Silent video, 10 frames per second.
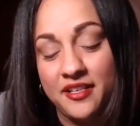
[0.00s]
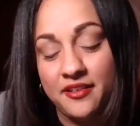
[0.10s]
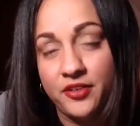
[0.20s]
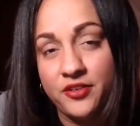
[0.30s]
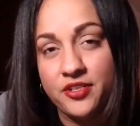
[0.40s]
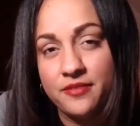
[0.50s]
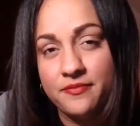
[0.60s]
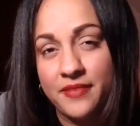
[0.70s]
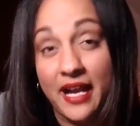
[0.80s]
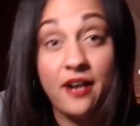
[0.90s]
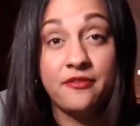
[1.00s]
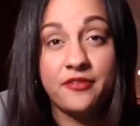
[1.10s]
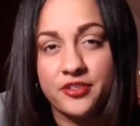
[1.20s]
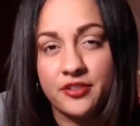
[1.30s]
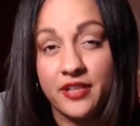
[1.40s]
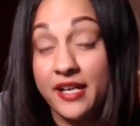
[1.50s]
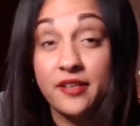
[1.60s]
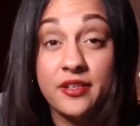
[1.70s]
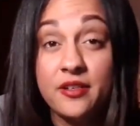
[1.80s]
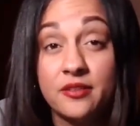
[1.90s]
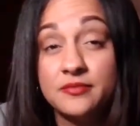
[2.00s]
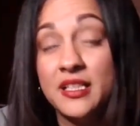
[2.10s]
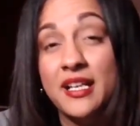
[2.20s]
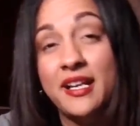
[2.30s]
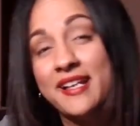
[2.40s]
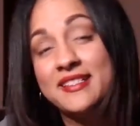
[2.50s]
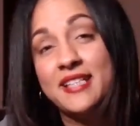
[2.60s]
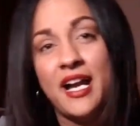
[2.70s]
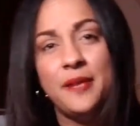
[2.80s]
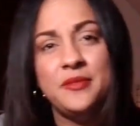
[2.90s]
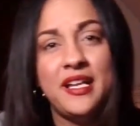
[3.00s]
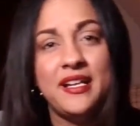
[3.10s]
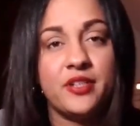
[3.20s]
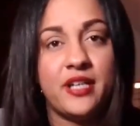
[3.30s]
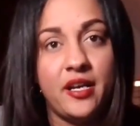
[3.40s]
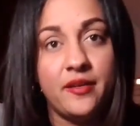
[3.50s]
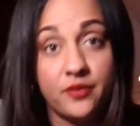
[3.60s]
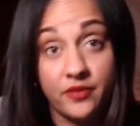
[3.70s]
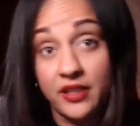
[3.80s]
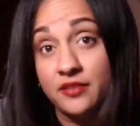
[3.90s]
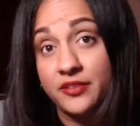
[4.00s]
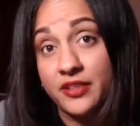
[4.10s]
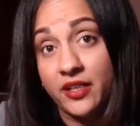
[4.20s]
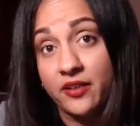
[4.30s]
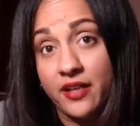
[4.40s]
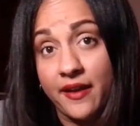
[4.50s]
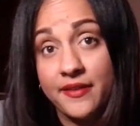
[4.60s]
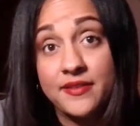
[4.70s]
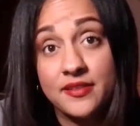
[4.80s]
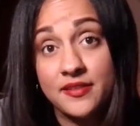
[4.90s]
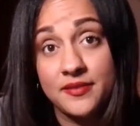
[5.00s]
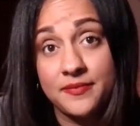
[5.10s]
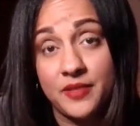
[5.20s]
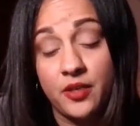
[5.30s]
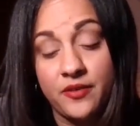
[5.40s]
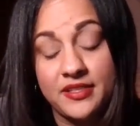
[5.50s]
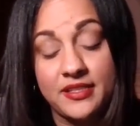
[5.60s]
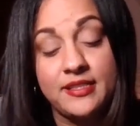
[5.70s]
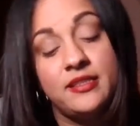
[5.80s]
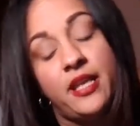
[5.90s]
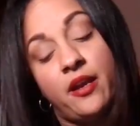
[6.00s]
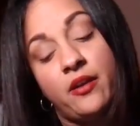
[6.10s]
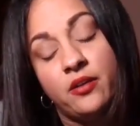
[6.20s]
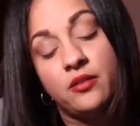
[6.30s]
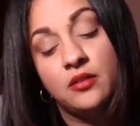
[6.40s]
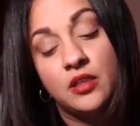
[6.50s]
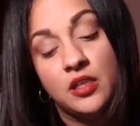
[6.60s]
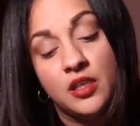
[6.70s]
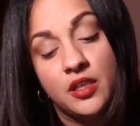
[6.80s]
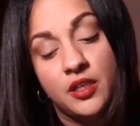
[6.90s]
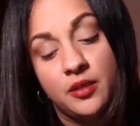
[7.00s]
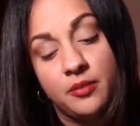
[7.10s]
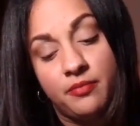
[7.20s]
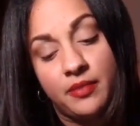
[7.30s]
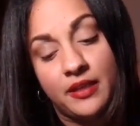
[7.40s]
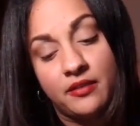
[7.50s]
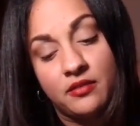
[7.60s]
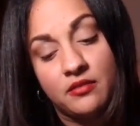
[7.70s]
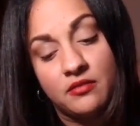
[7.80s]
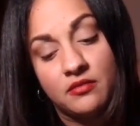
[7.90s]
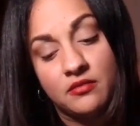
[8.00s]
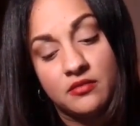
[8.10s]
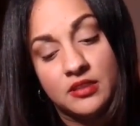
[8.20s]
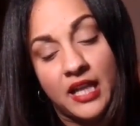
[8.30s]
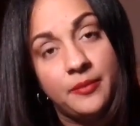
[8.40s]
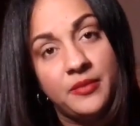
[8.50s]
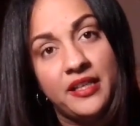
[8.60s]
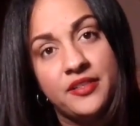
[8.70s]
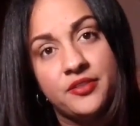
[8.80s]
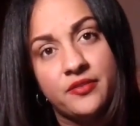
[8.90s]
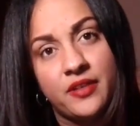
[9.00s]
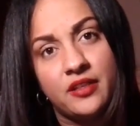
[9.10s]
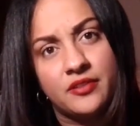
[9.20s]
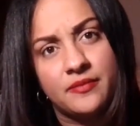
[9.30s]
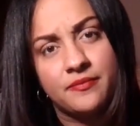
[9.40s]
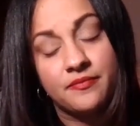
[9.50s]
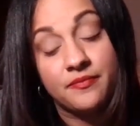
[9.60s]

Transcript: future? How future? I don't know. Again, timelines are kind of irrelevant here, guys. You know, this is tarot, but timeline is irrelevant